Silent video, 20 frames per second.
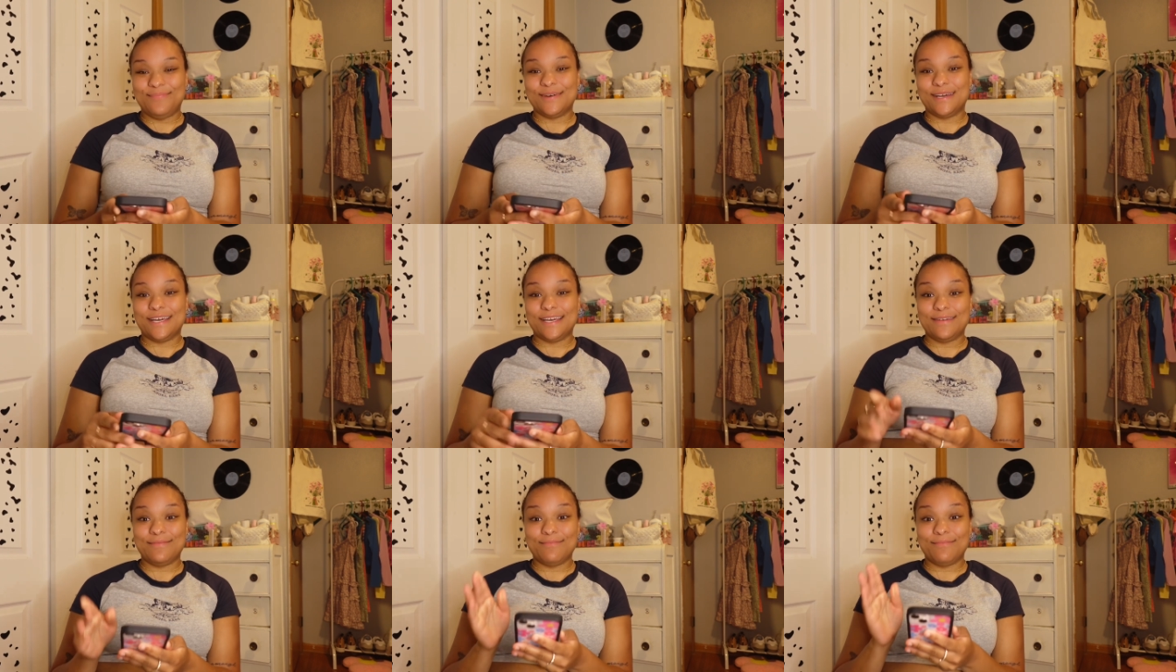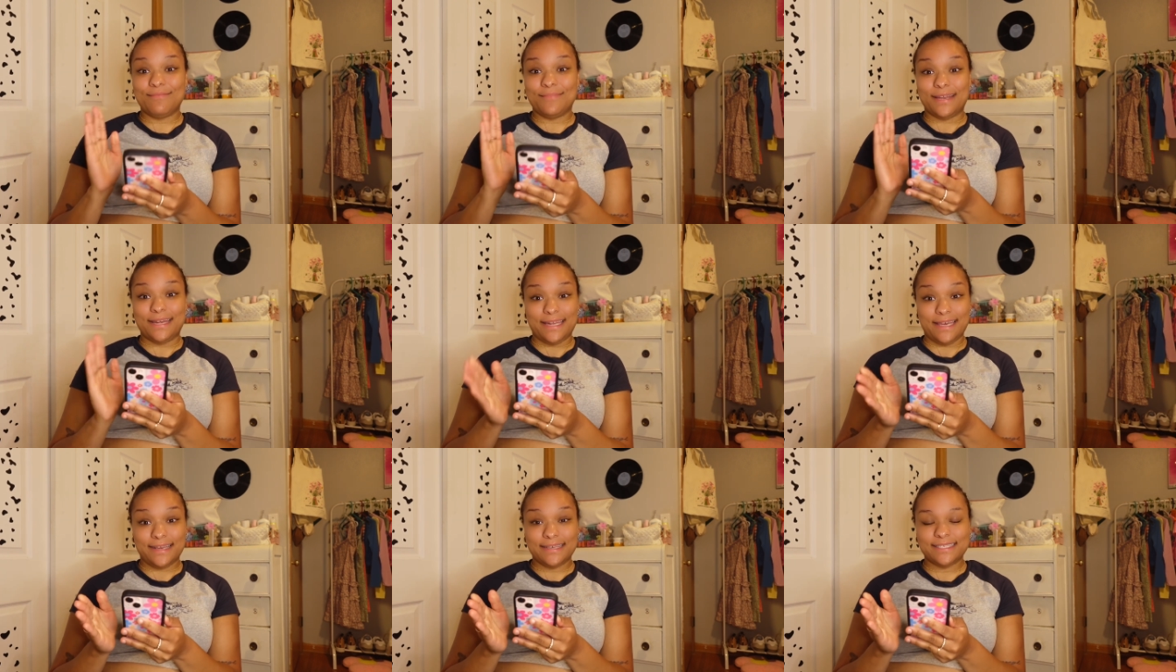But
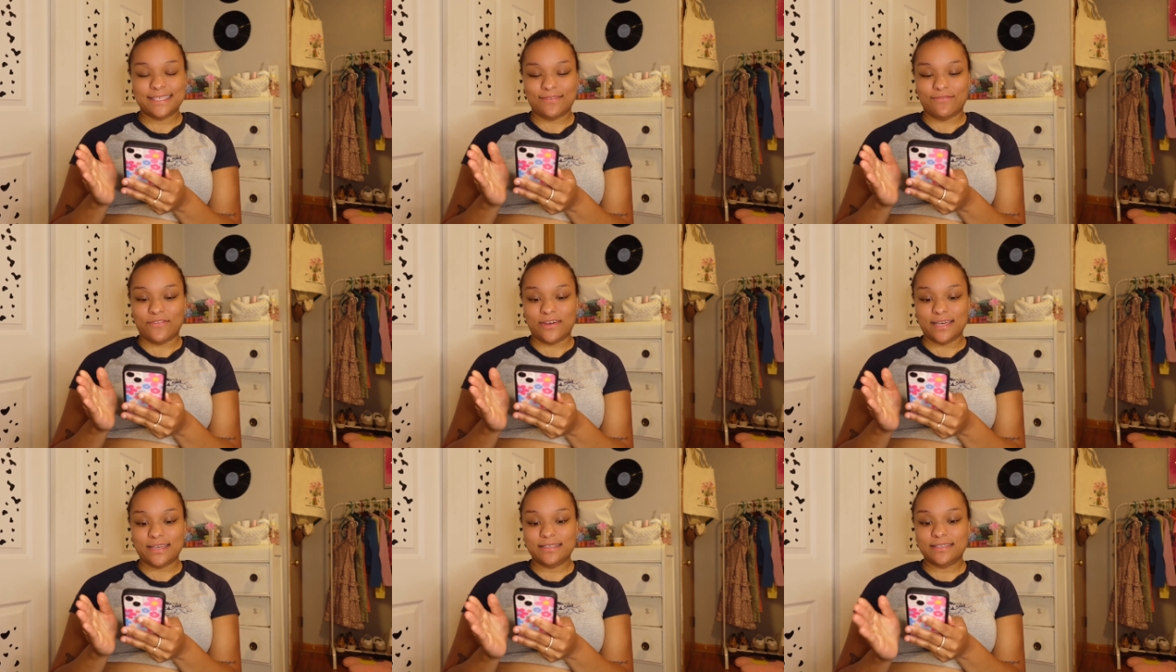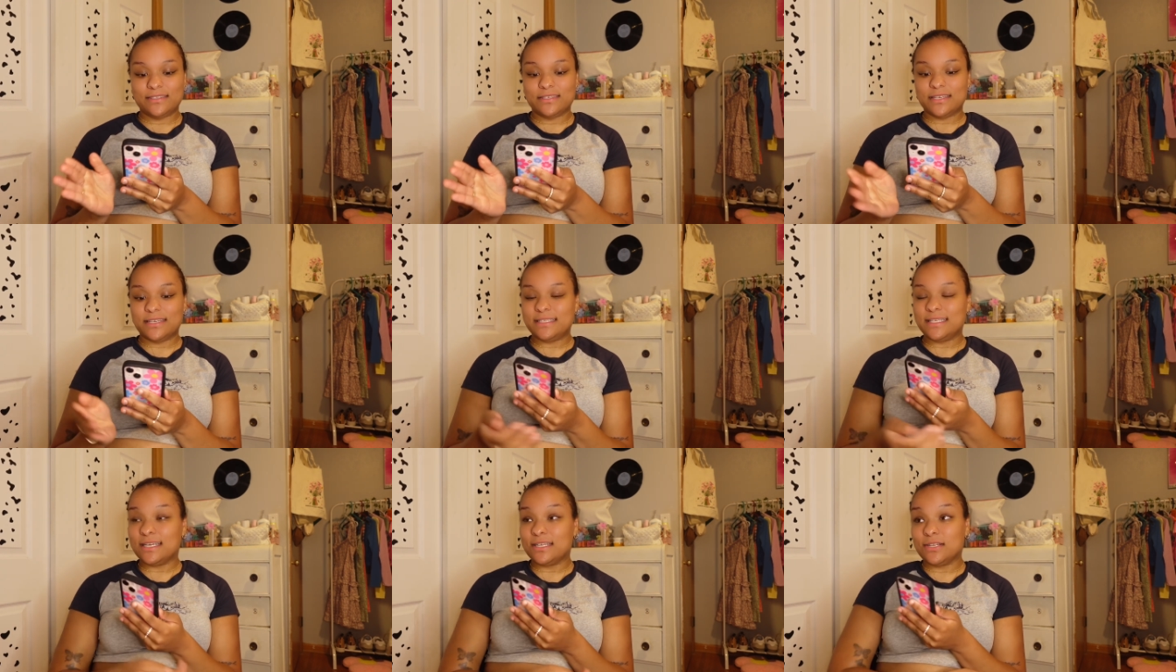my next advice,
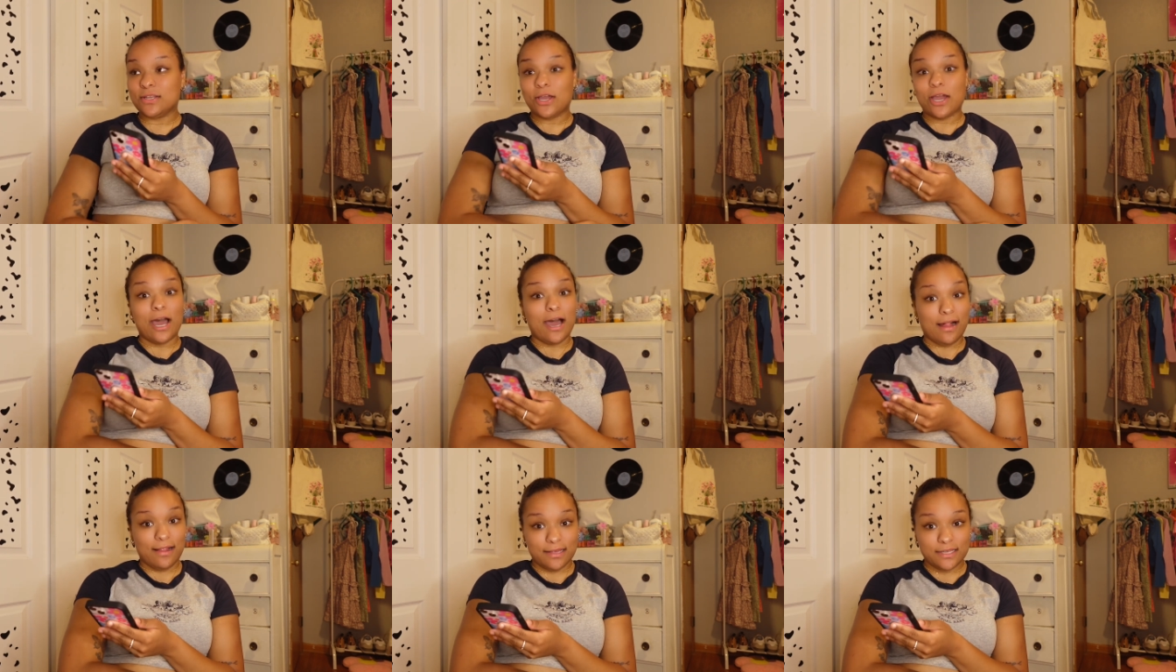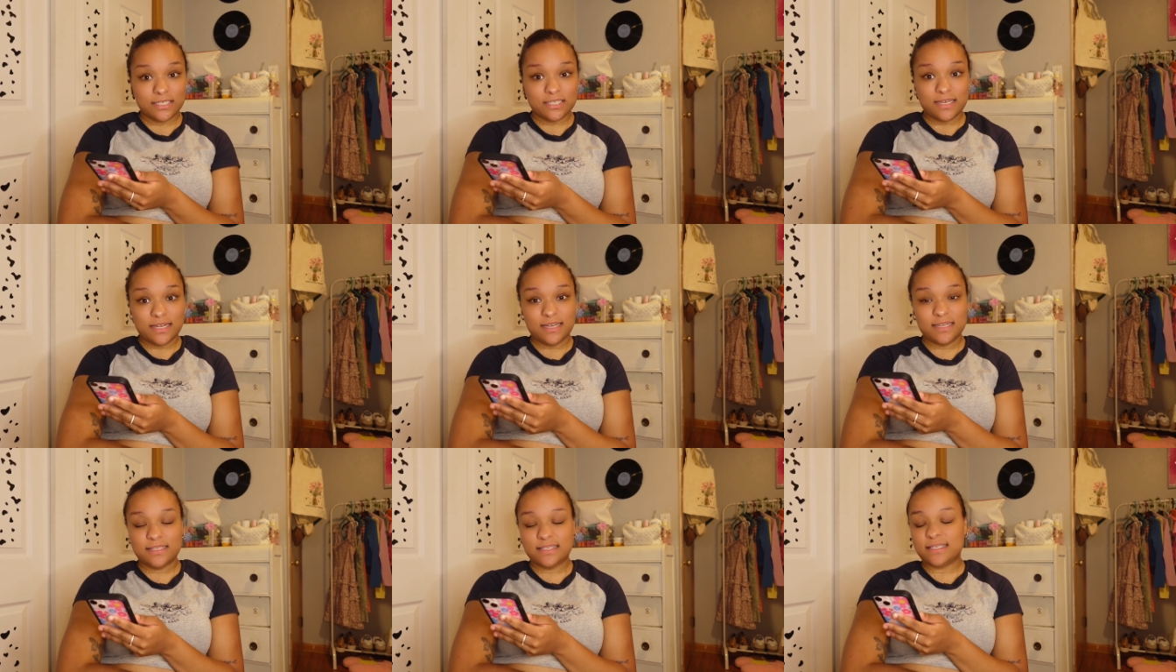attend college
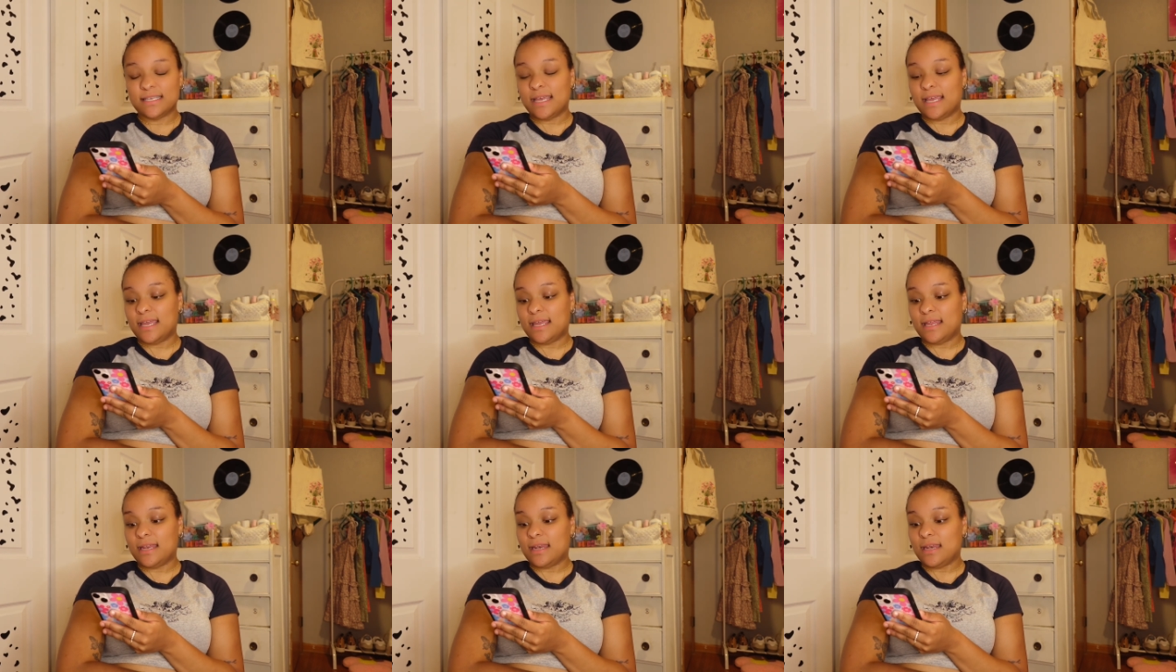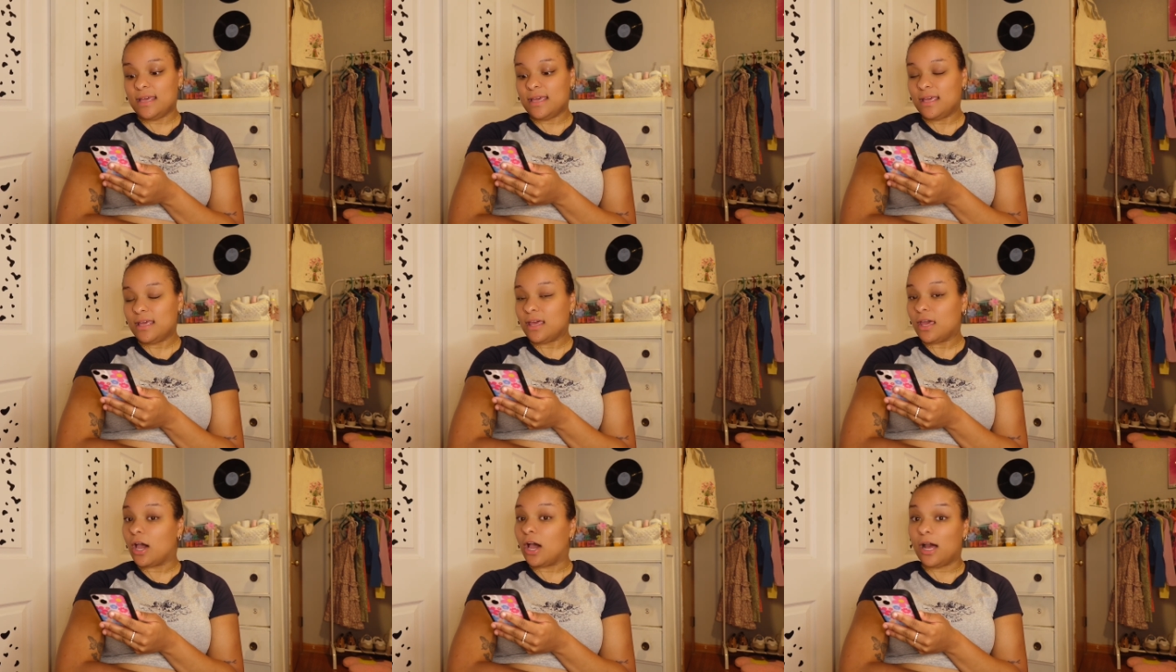nights
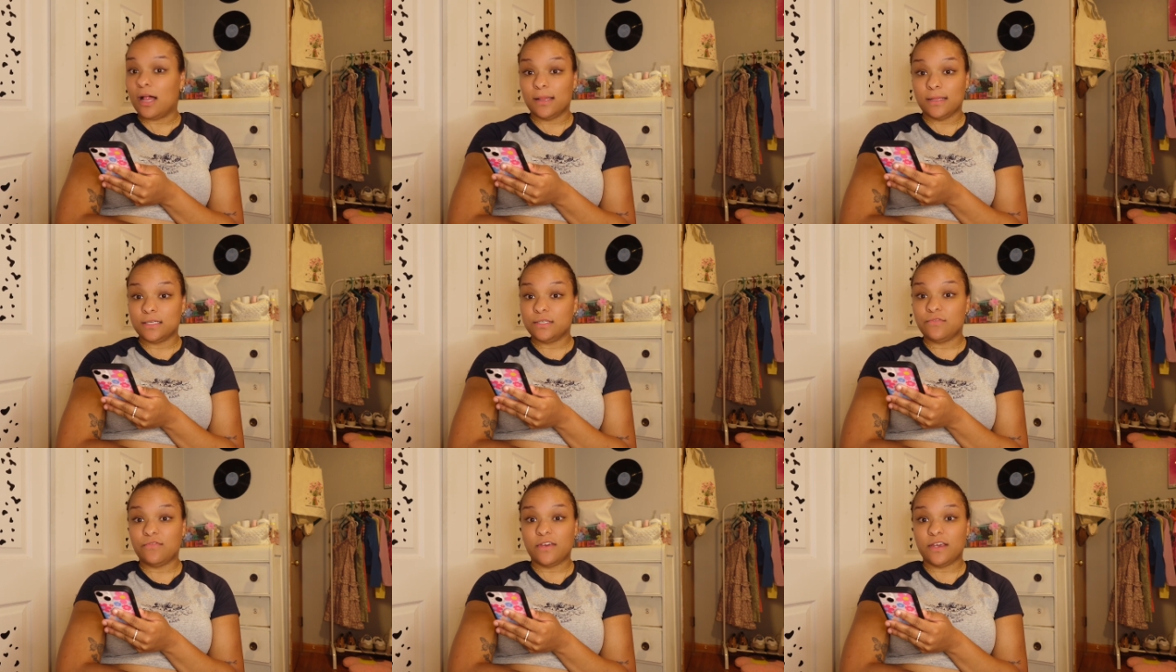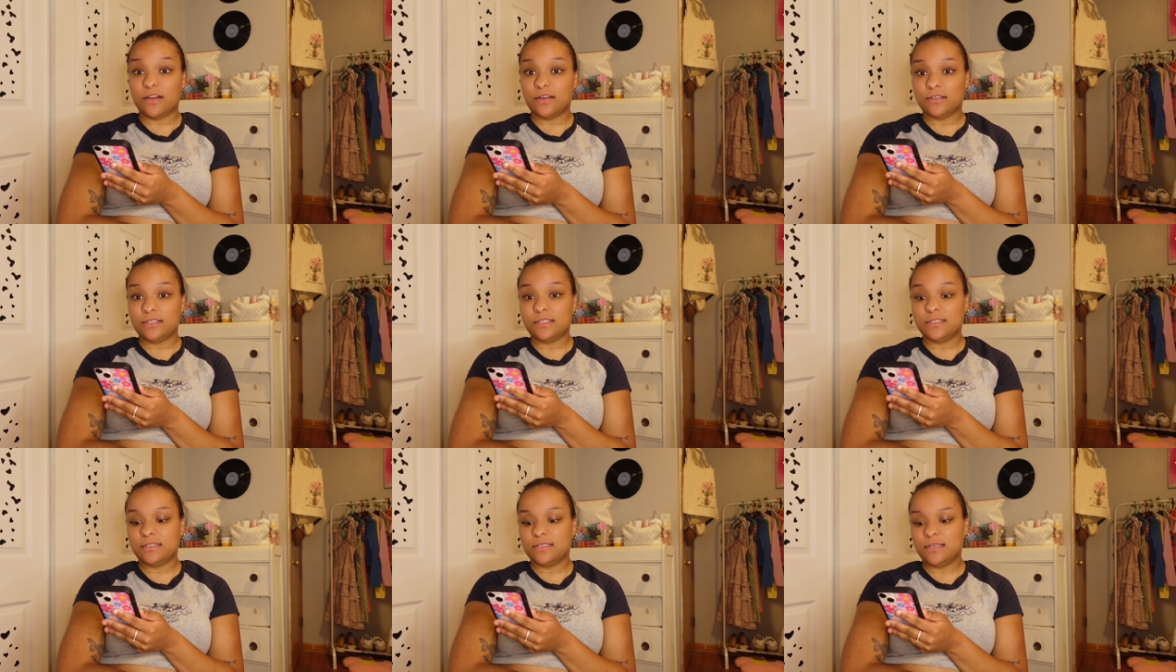and college
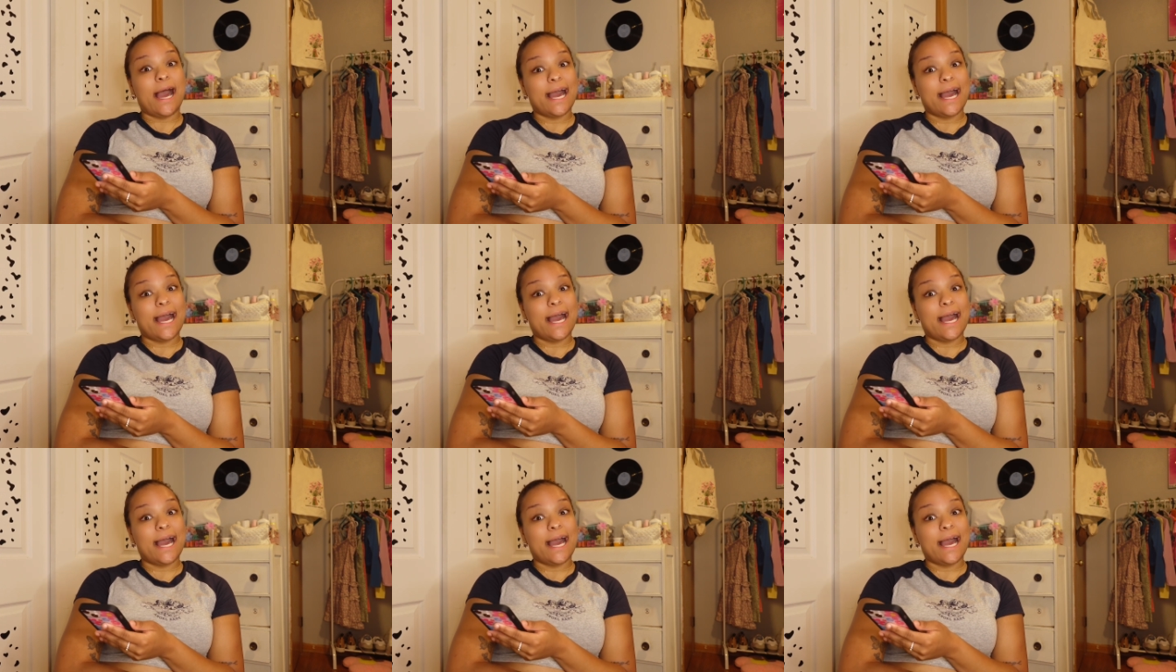fairs.